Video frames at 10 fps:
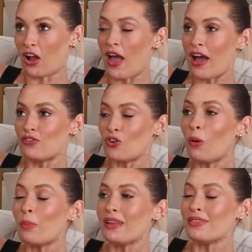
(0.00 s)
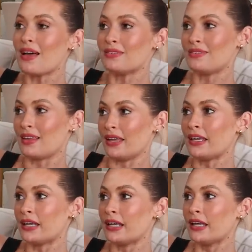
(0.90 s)
I have not been that
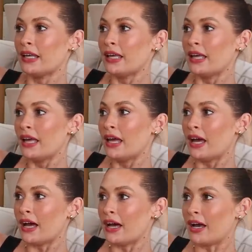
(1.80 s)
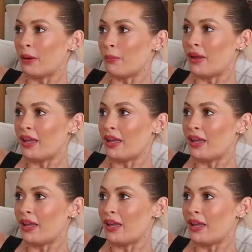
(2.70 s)
sick um,